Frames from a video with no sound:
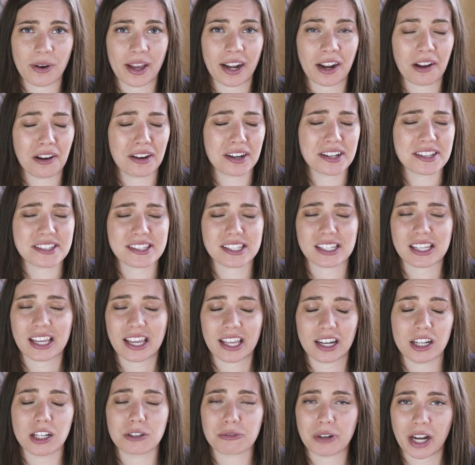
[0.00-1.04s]
and I honestly
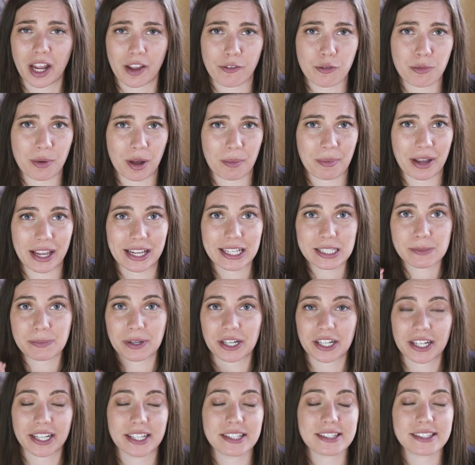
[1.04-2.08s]
cannot rave about my
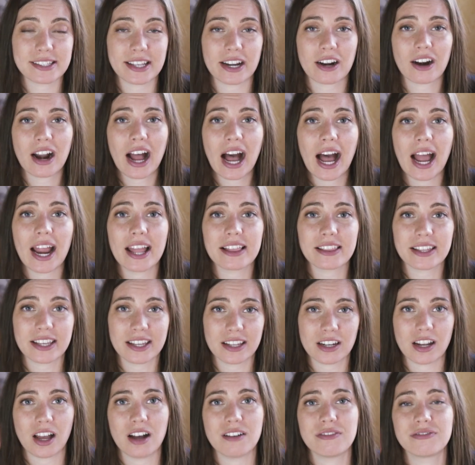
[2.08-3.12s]
experience there highly
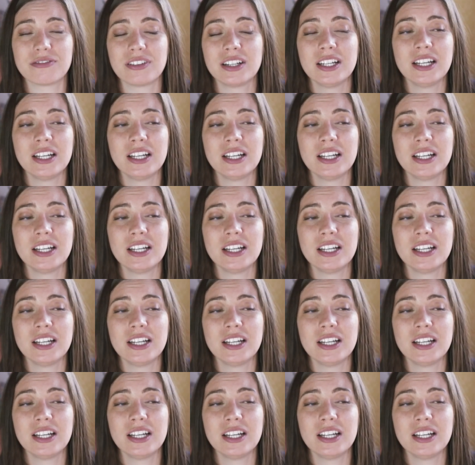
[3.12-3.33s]
enough.